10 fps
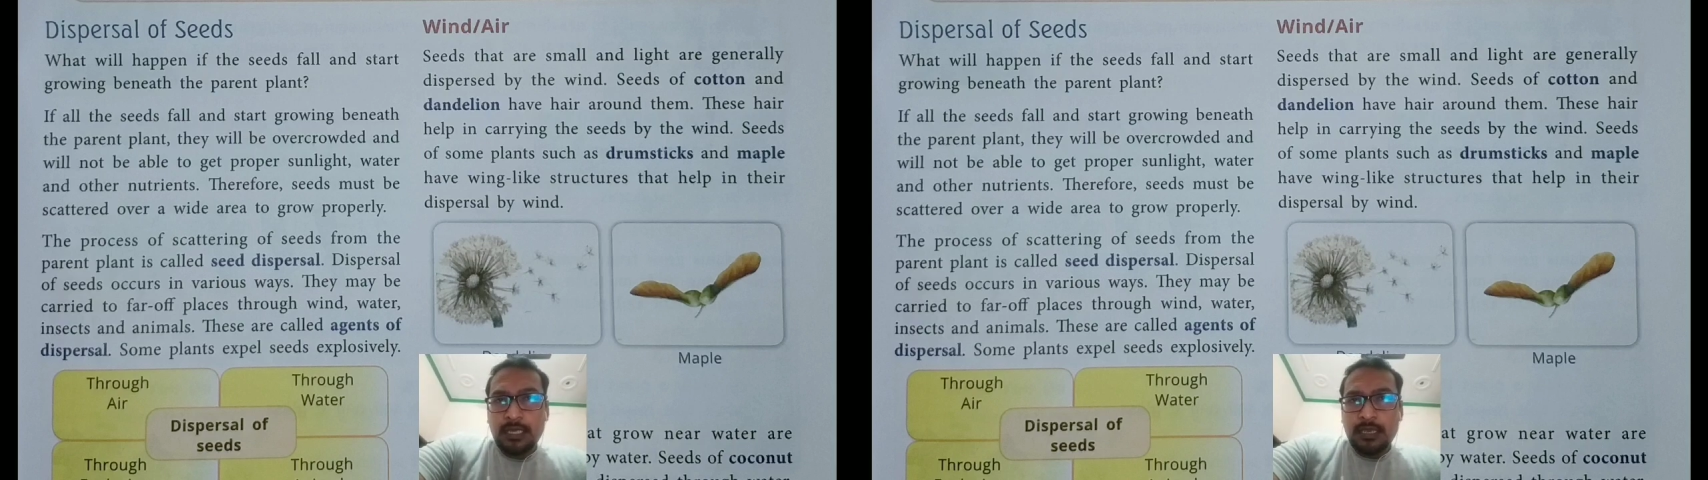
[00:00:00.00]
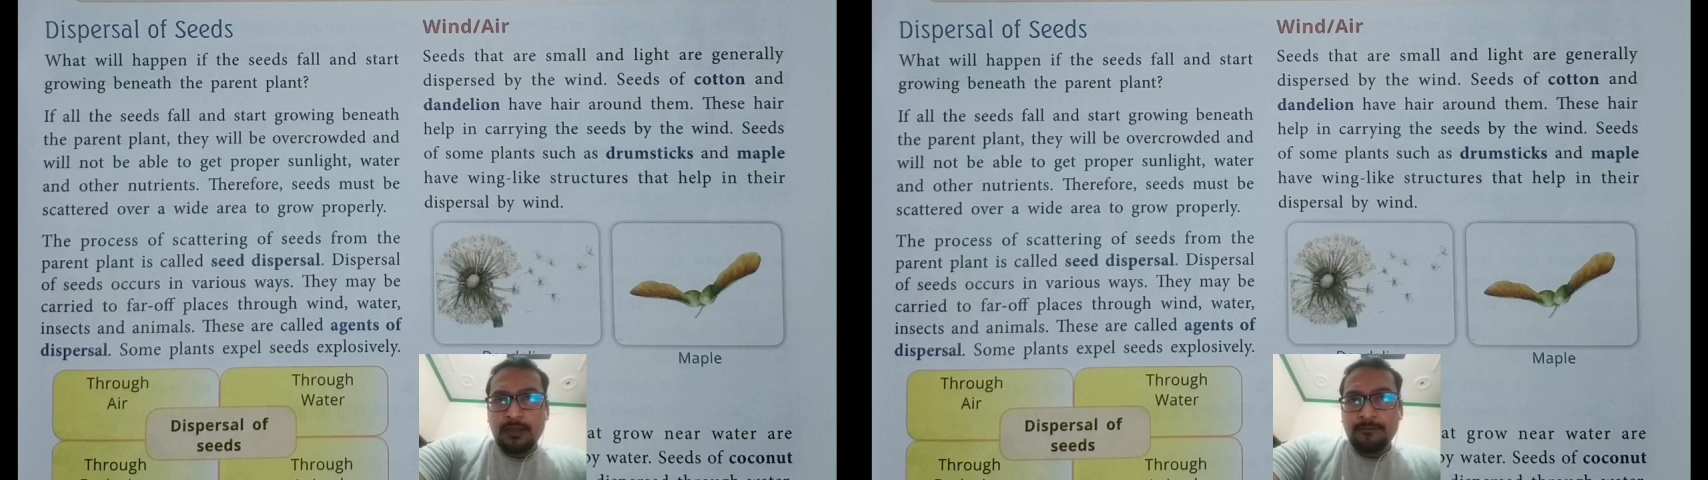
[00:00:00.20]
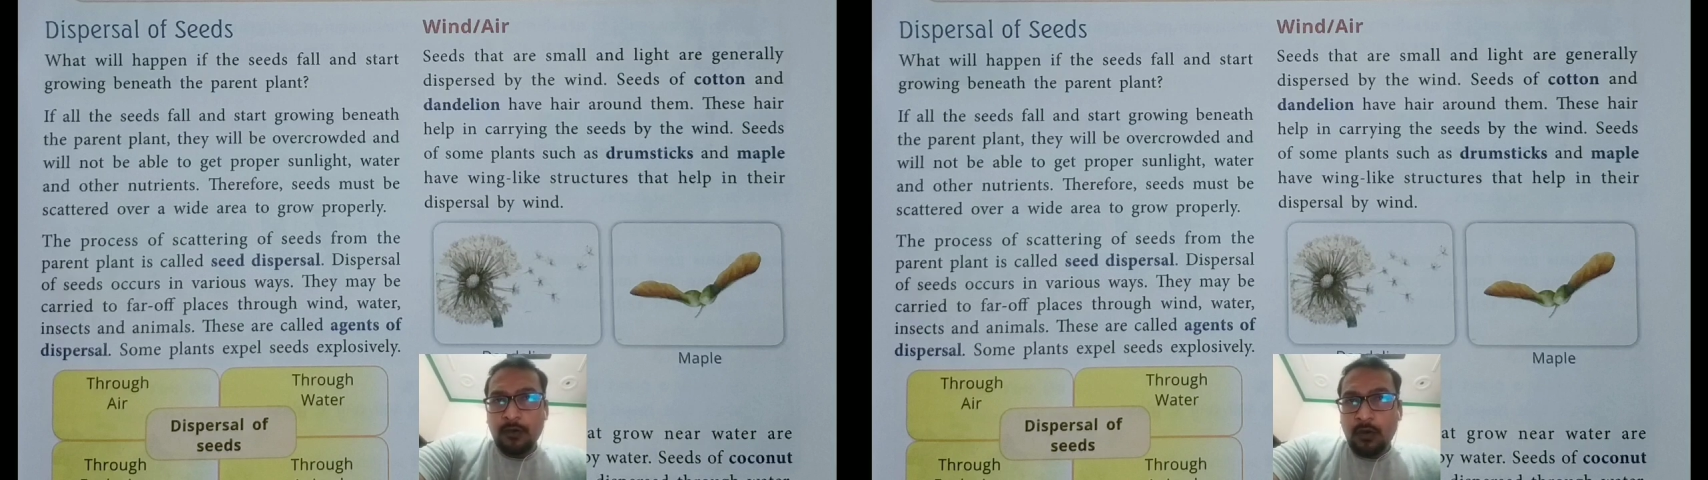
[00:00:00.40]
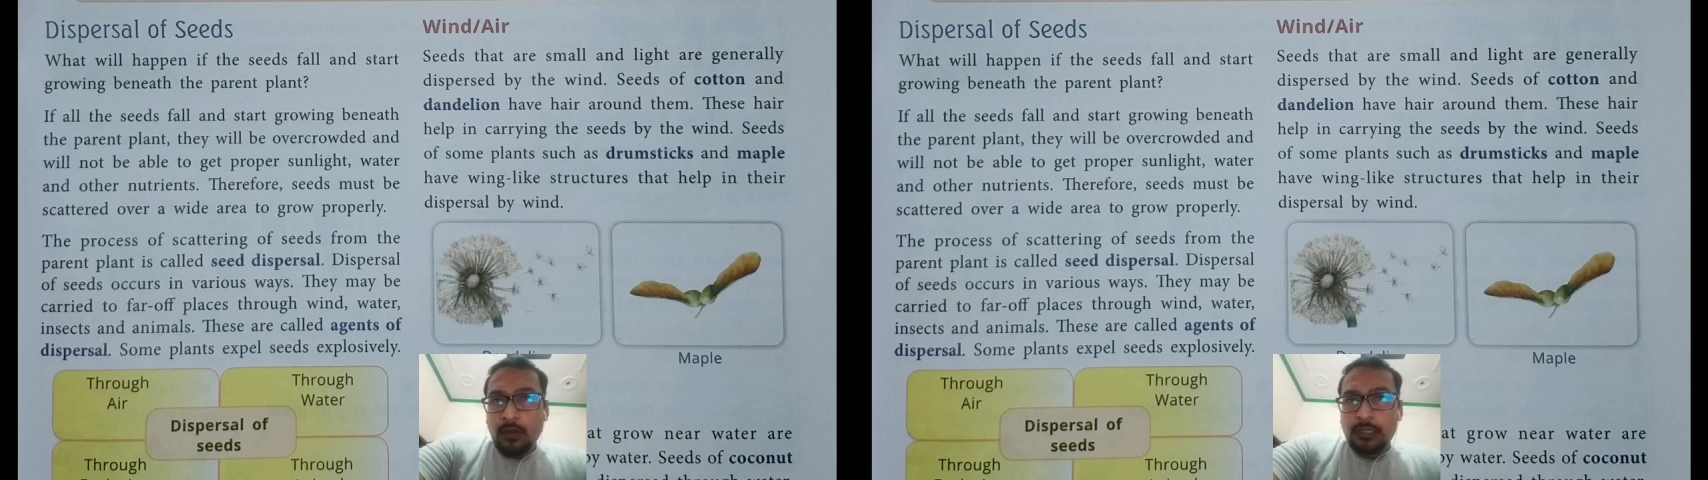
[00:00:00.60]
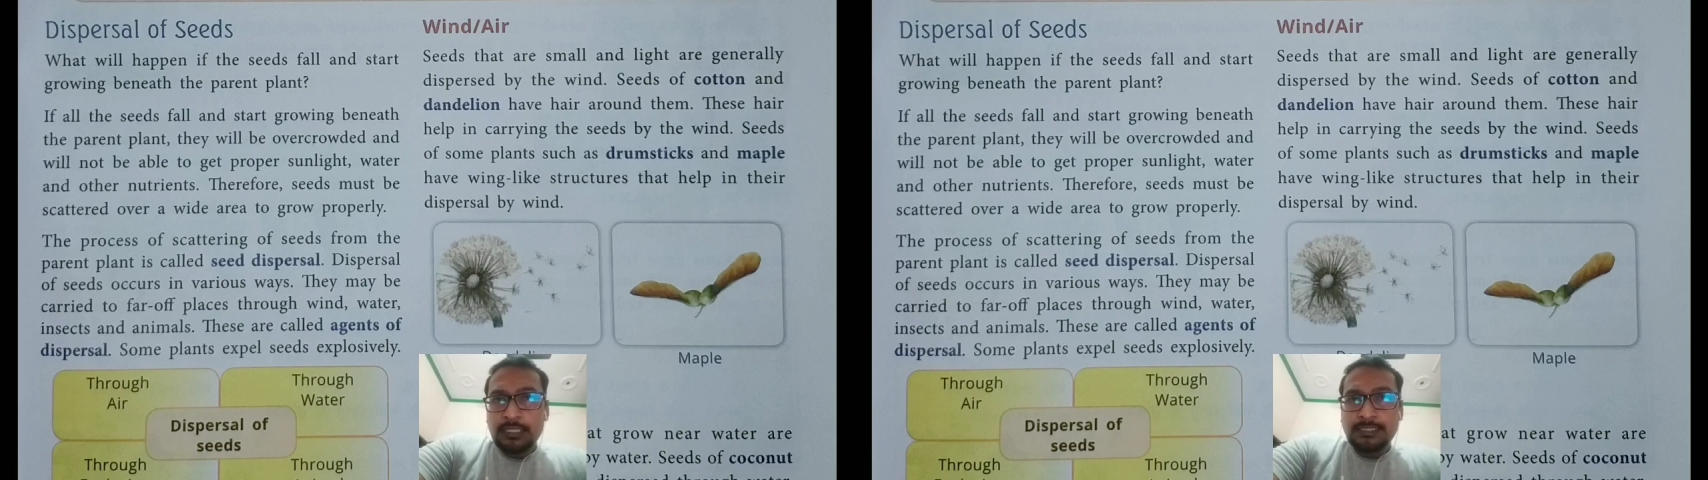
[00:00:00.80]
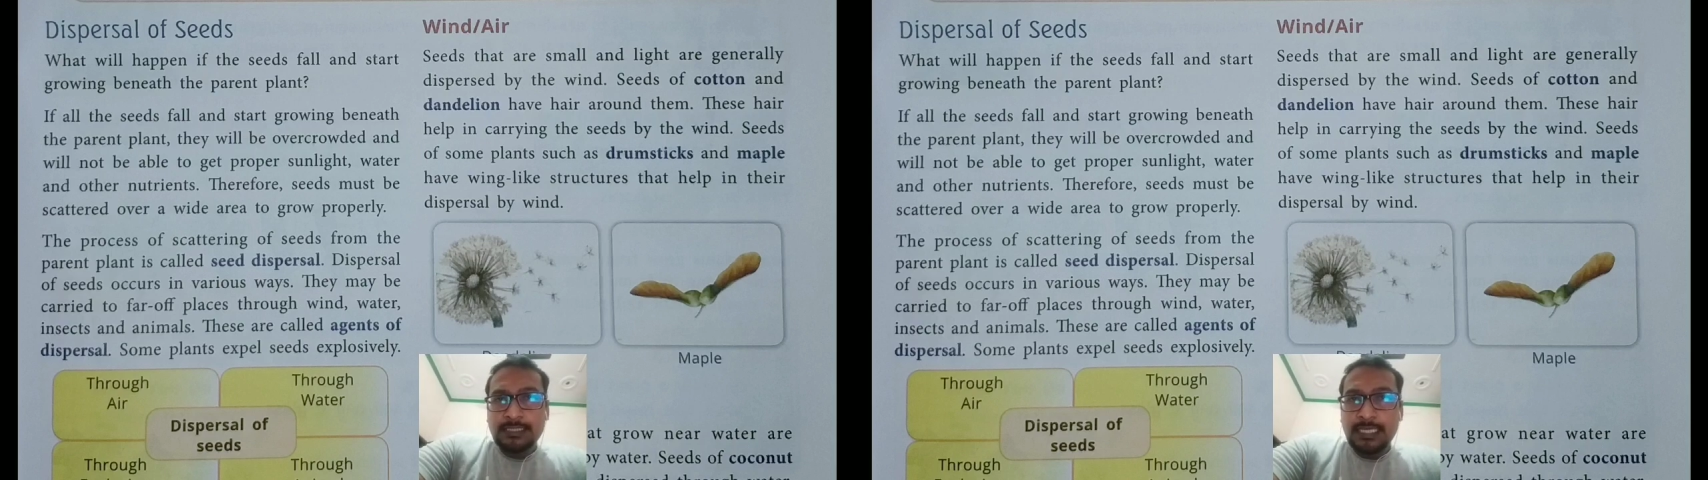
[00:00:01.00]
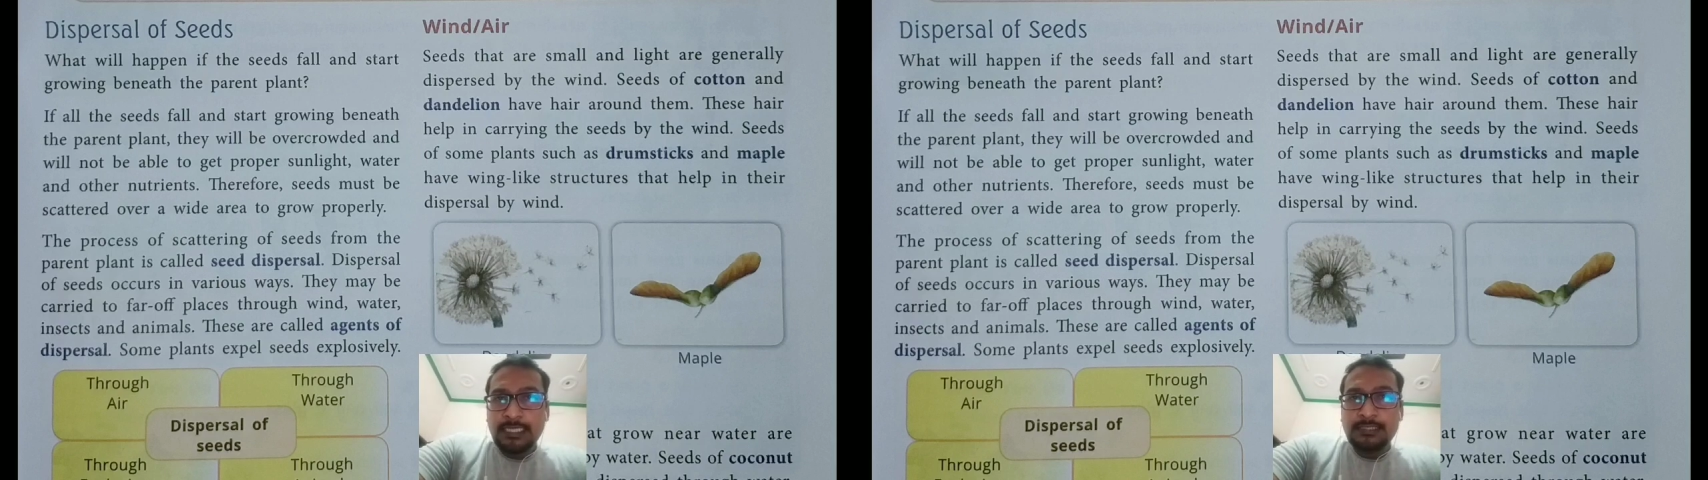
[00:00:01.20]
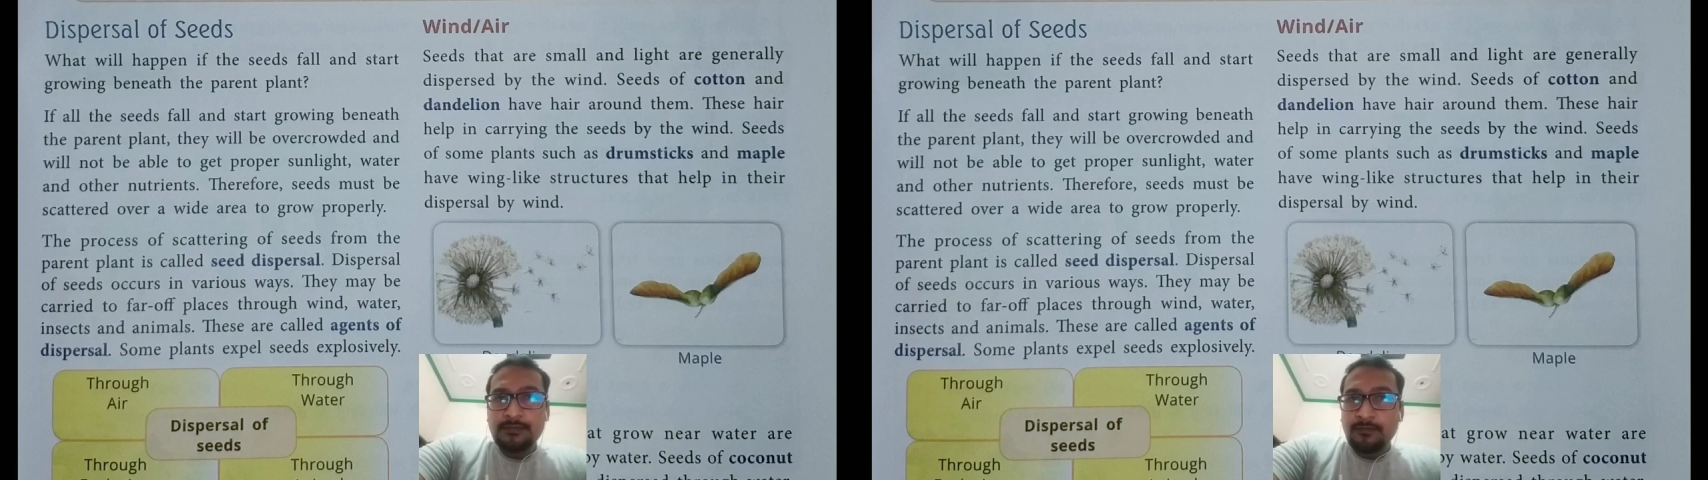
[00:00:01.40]
If all the
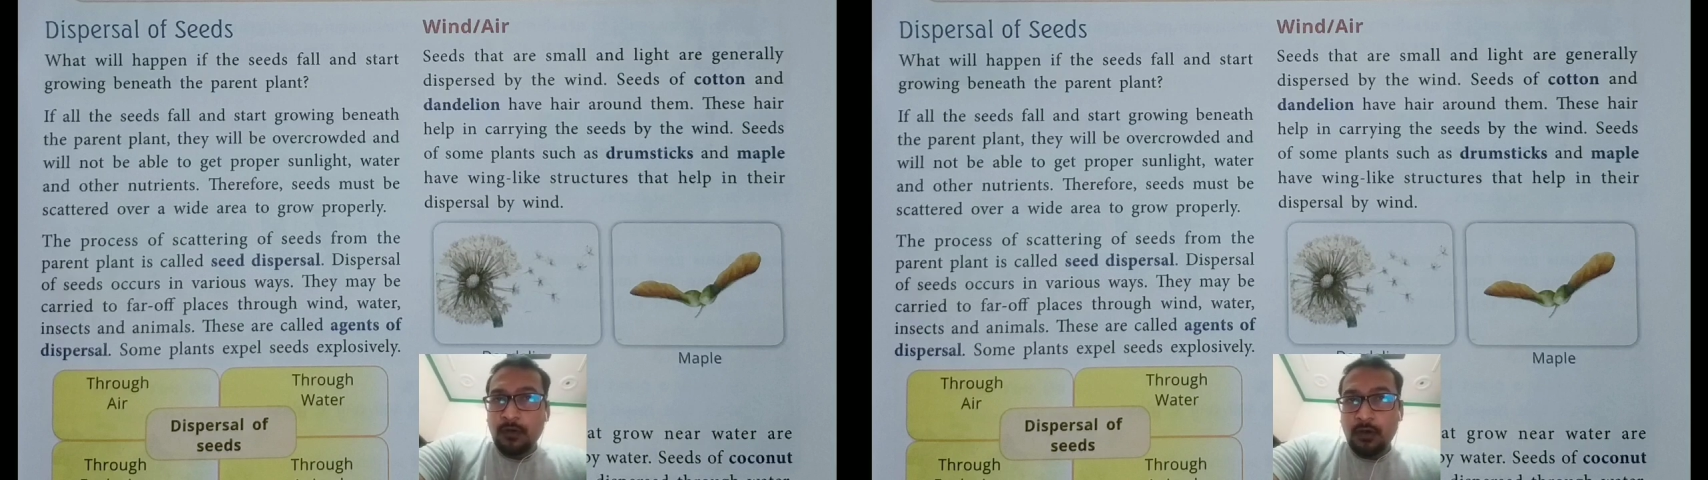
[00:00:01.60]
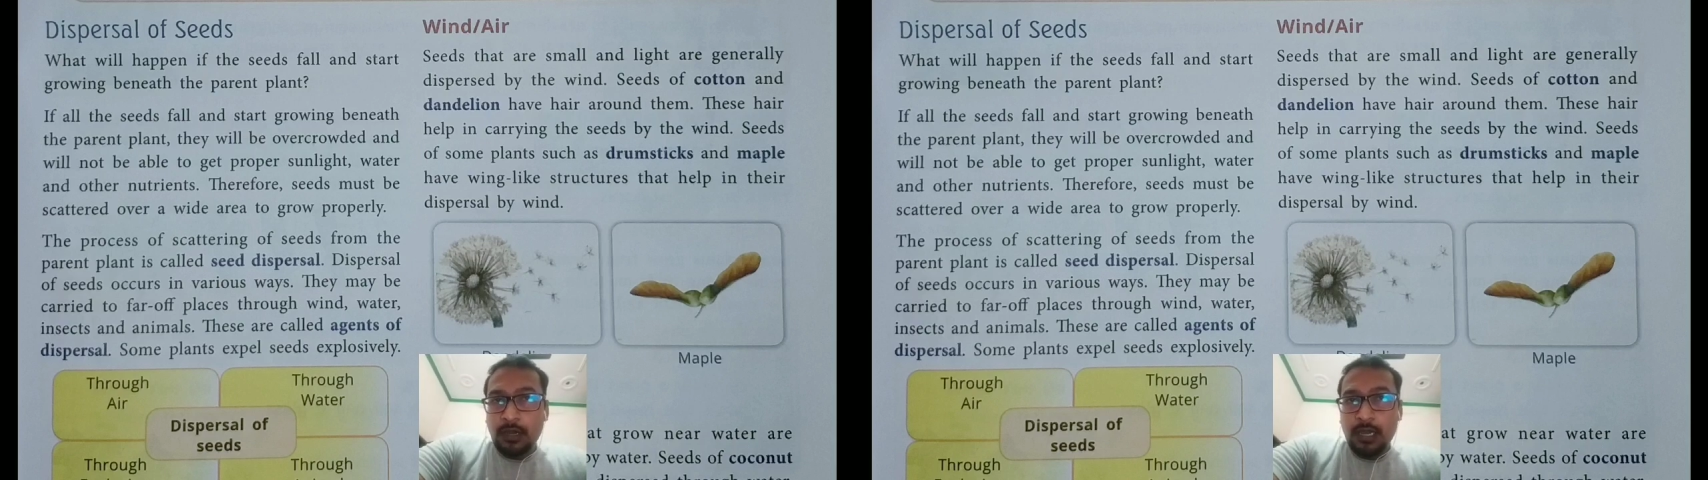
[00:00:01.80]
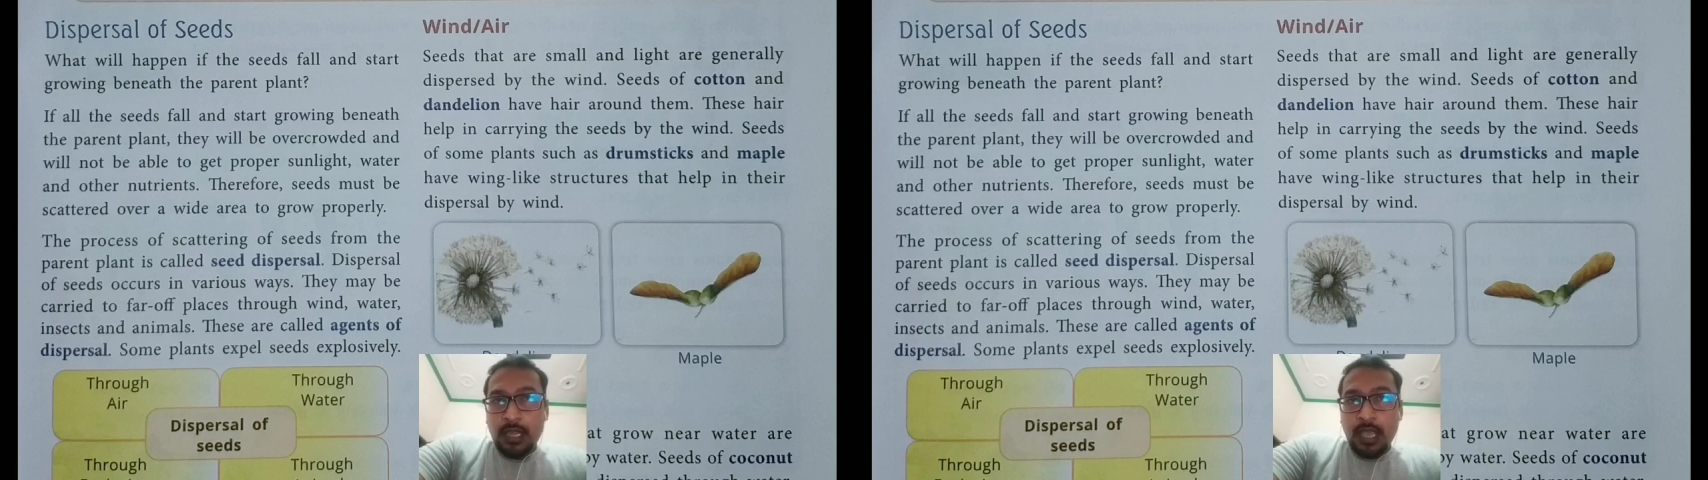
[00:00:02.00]
seeds fall